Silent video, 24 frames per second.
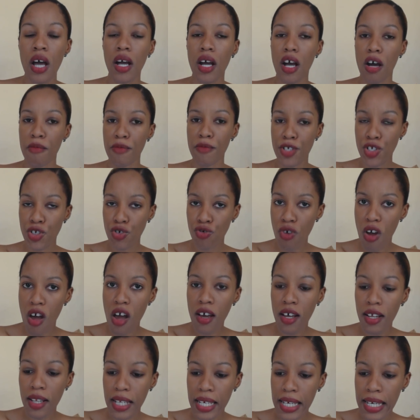comes
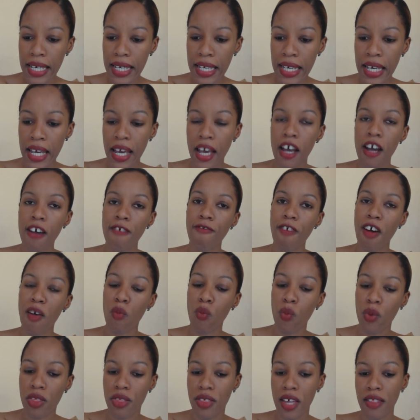strongly
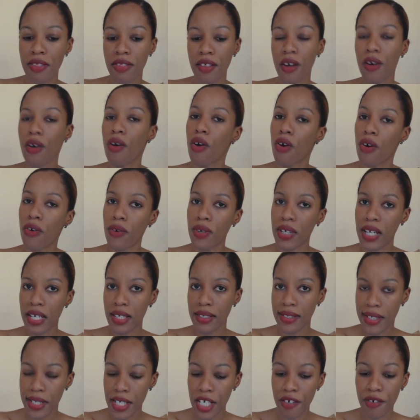from within their own
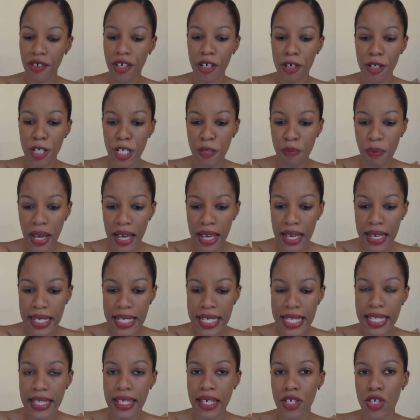interior
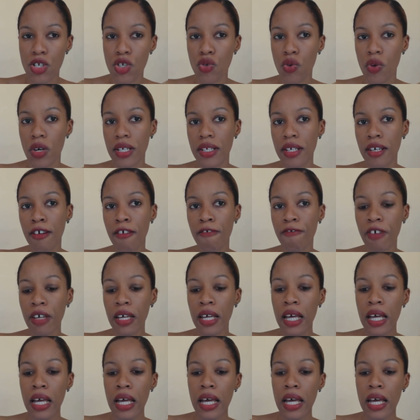space, this sort of